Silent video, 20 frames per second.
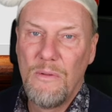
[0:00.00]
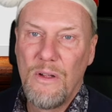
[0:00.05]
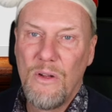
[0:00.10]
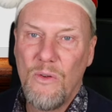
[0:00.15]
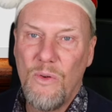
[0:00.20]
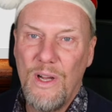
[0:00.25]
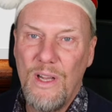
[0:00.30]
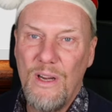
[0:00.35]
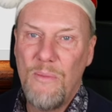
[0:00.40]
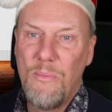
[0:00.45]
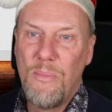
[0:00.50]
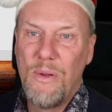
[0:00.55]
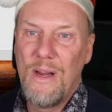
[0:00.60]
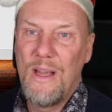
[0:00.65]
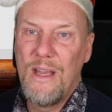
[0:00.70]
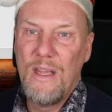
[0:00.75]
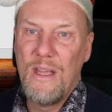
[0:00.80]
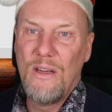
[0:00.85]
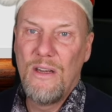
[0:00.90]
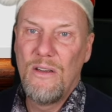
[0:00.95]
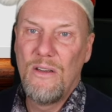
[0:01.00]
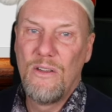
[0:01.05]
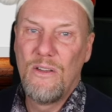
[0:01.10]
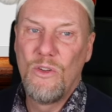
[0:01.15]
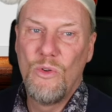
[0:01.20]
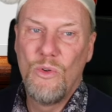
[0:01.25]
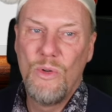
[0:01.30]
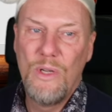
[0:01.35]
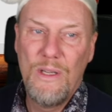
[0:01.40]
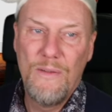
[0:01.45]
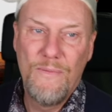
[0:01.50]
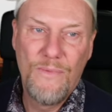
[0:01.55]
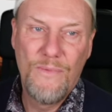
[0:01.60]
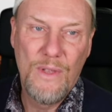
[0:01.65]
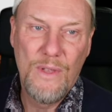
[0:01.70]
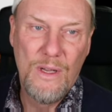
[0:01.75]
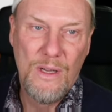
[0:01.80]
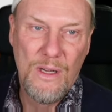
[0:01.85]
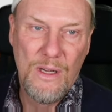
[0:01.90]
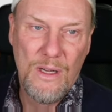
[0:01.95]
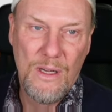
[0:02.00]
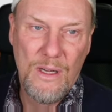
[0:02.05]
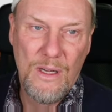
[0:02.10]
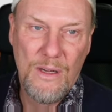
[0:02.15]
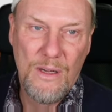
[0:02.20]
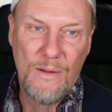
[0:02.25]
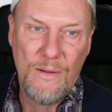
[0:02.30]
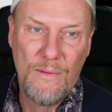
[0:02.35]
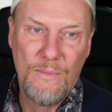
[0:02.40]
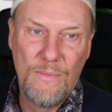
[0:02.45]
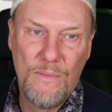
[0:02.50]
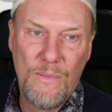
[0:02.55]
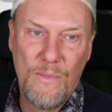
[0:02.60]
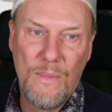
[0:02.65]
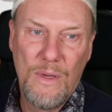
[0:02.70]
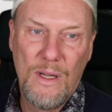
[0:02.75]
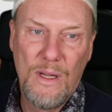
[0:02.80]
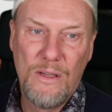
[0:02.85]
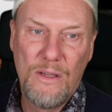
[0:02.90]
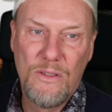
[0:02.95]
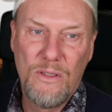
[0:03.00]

Quite a plain GUI. I'll